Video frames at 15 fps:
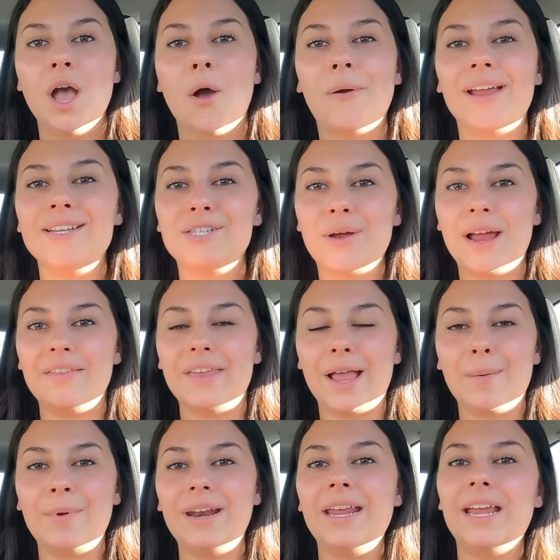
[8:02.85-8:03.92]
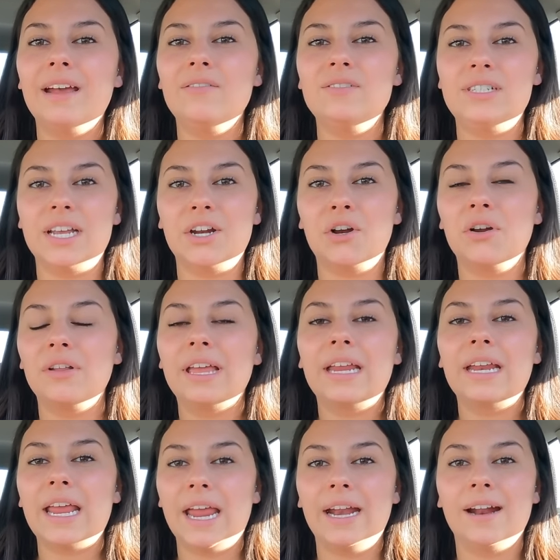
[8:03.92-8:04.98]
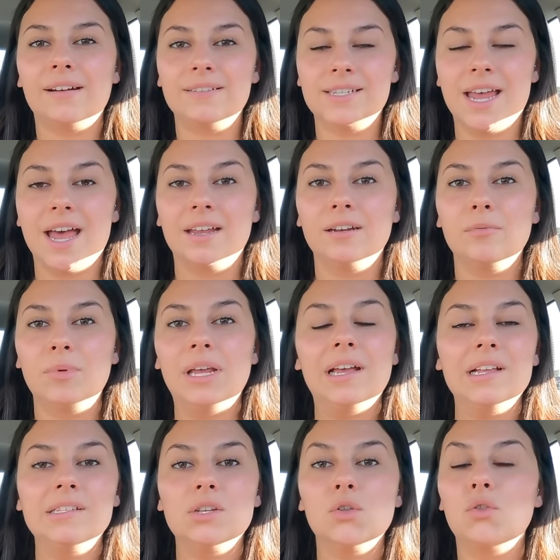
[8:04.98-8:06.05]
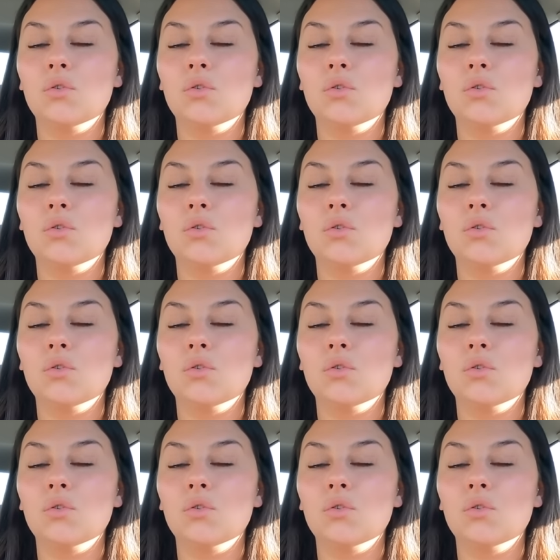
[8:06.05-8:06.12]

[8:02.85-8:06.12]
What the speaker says: Okay, so I think I'm gonna give dinner like an 8 out of 10 because